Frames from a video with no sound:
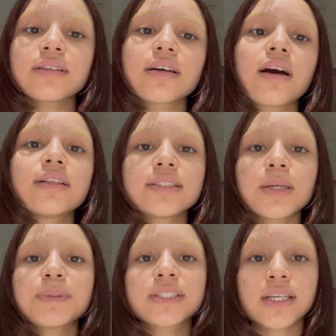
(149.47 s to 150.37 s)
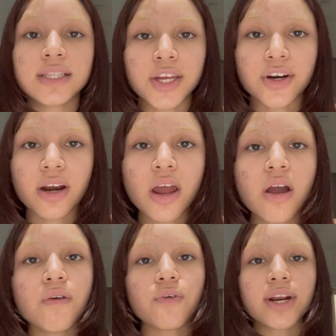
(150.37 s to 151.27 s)
concepts clear.
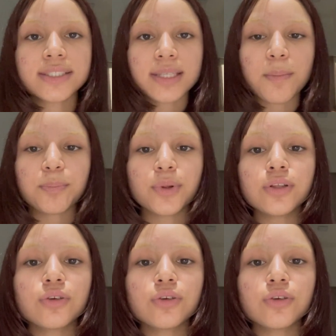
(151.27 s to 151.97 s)
For example,